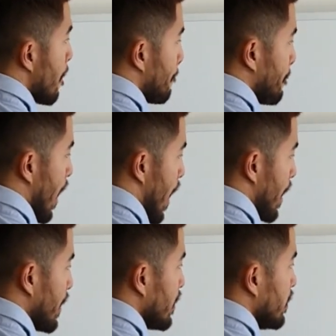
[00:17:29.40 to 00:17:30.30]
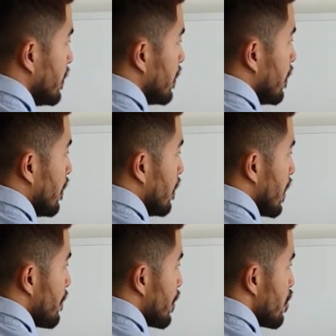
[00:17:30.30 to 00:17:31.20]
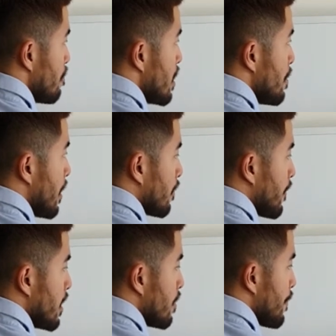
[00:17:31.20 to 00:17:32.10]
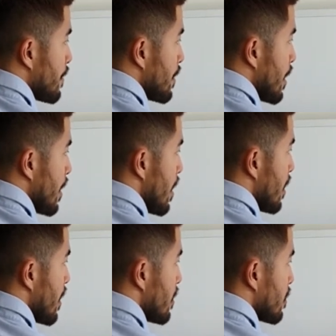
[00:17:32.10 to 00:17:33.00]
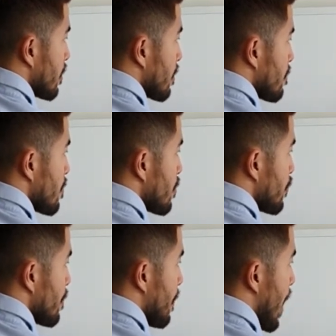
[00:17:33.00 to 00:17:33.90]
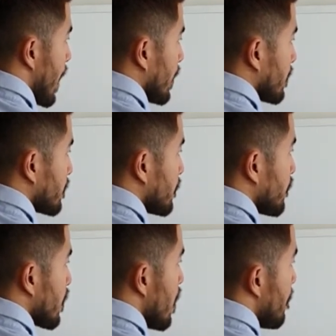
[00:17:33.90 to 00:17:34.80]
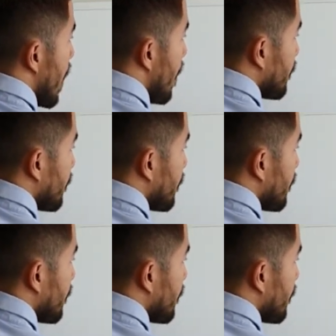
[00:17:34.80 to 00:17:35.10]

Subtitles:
pi, and when you're minima, the phase difference in here is 3 pi. Path